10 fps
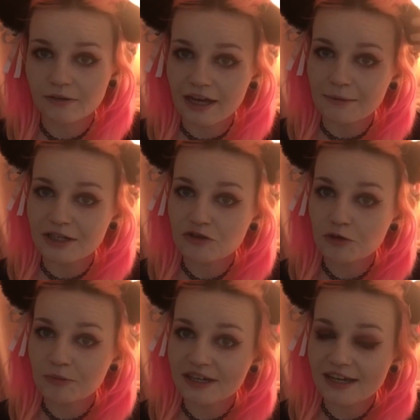Get a bit
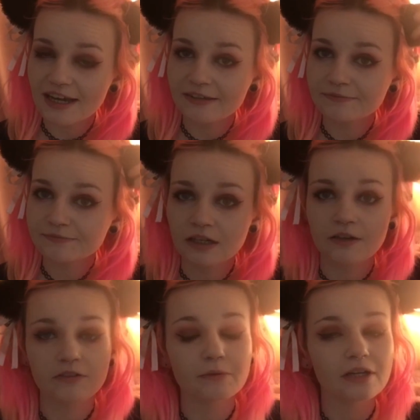droopy again.
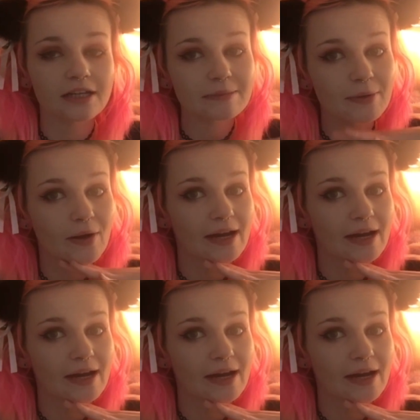If you would like to put